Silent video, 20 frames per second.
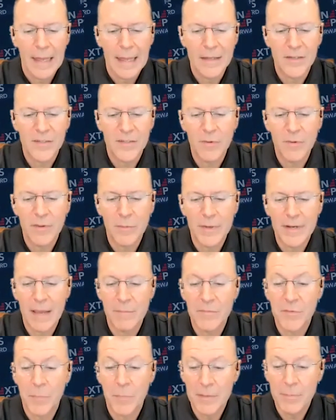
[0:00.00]
And some of them are
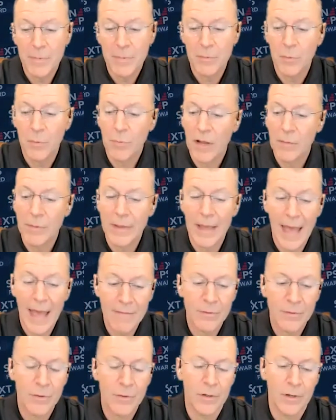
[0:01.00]
names many people probably
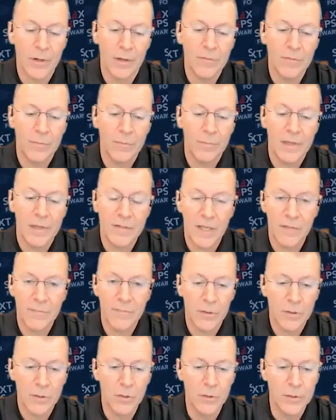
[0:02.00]
haven't heard of, myself
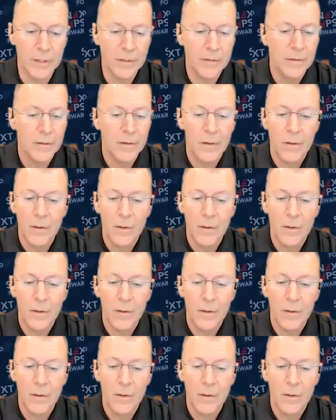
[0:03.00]
included: